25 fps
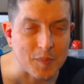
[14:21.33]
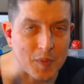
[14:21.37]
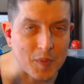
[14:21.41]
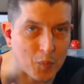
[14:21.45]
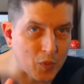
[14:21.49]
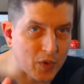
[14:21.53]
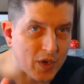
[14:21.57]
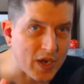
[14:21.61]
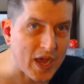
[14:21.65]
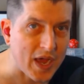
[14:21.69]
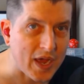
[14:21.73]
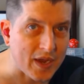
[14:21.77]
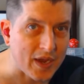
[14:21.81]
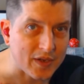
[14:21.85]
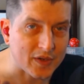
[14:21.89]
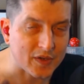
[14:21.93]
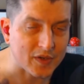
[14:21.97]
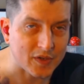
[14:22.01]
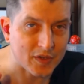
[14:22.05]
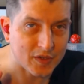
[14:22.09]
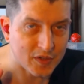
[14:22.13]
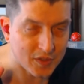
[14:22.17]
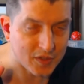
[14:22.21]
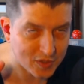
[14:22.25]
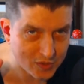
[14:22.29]
We're not
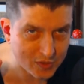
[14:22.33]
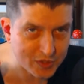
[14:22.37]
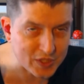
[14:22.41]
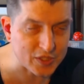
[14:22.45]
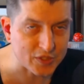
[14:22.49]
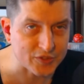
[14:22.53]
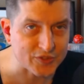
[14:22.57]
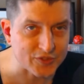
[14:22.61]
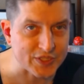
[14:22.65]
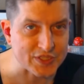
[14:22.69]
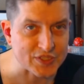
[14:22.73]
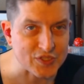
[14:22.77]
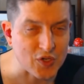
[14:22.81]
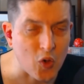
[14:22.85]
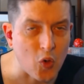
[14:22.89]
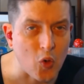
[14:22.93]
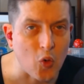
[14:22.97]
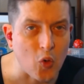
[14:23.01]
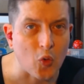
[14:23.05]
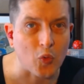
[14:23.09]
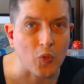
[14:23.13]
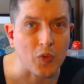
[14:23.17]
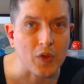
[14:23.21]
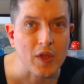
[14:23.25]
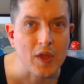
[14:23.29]
clearly
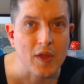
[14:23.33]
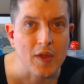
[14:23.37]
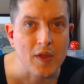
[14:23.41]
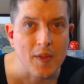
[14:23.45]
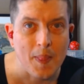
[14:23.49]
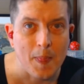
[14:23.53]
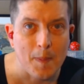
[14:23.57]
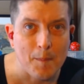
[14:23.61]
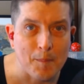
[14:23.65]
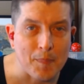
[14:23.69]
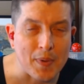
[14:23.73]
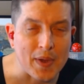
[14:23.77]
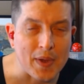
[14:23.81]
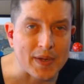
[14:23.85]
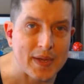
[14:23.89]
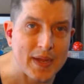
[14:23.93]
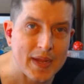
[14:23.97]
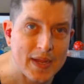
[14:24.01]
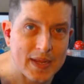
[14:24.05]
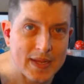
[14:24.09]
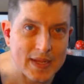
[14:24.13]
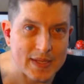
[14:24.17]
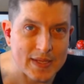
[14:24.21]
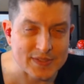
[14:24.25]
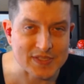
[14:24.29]
told, but
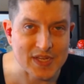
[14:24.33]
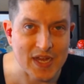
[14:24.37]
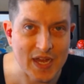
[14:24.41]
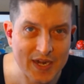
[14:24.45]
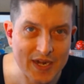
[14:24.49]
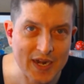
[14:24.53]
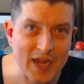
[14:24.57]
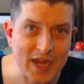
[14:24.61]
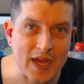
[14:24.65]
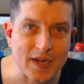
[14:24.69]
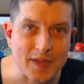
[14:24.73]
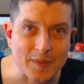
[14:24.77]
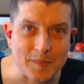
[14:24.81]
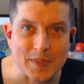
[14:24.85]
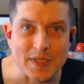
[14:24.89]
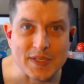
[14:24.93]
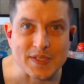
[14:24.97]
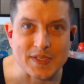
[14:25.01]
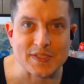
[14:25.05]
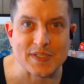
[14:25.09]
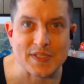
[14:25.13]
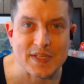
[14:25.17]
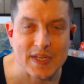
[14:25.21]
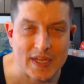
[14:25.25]
it's anonymous.